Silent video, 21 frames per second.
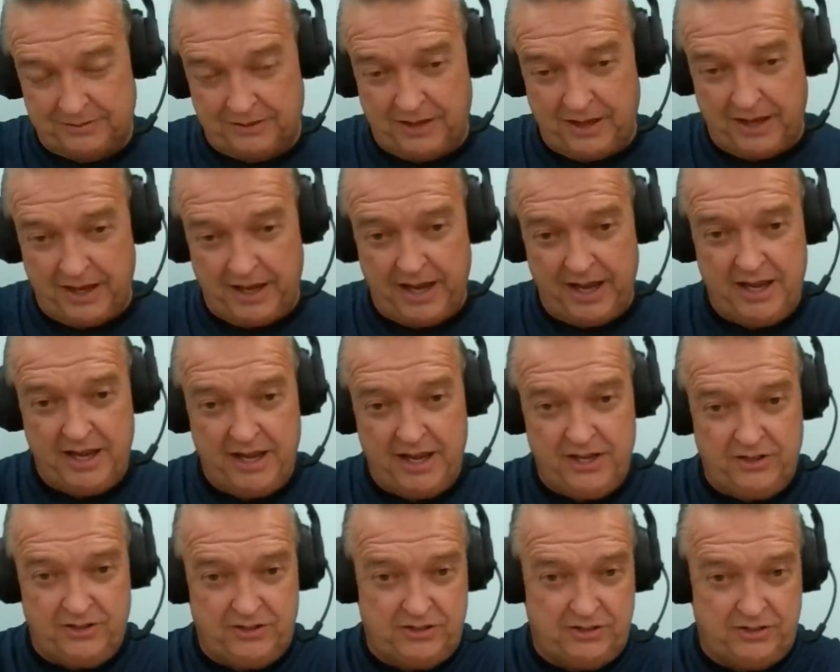Okay?
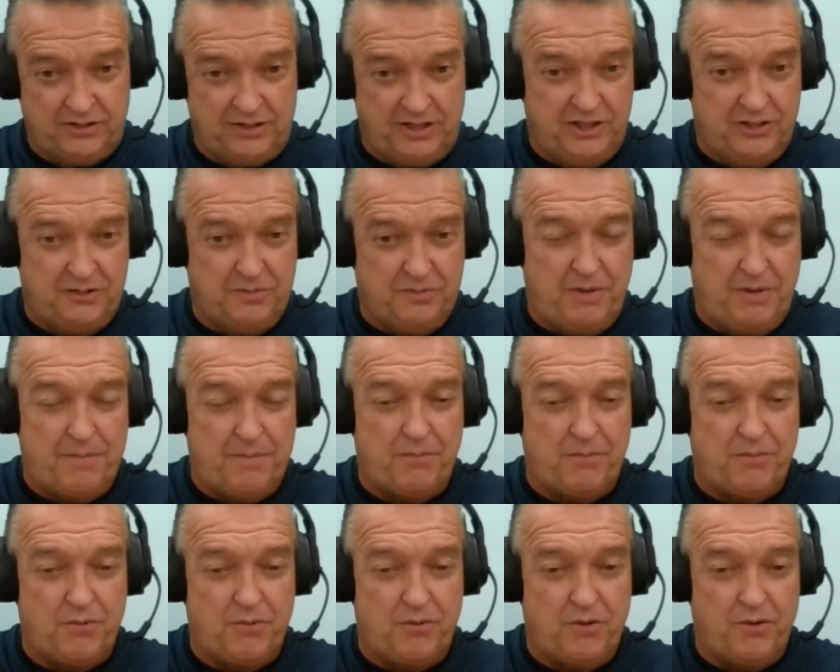He's a
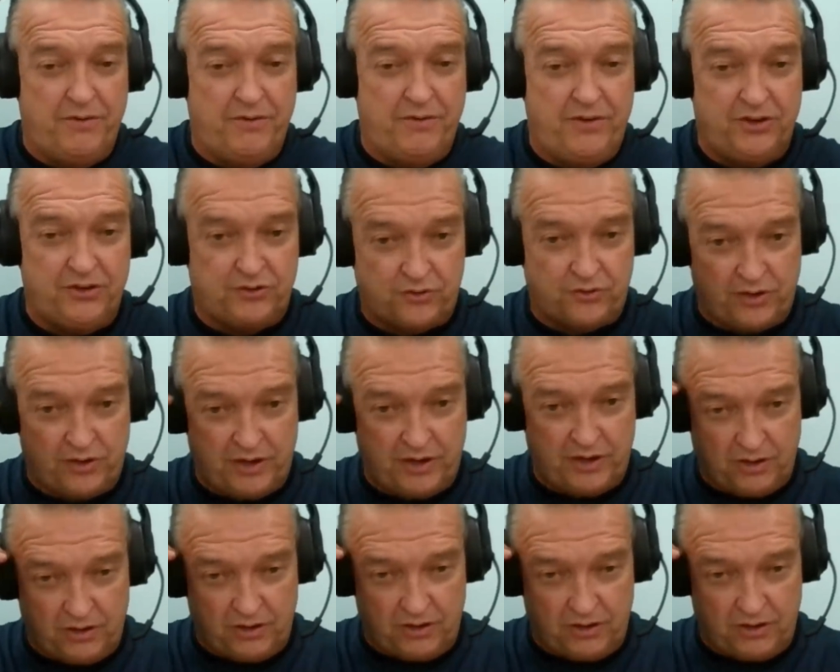member of Israel.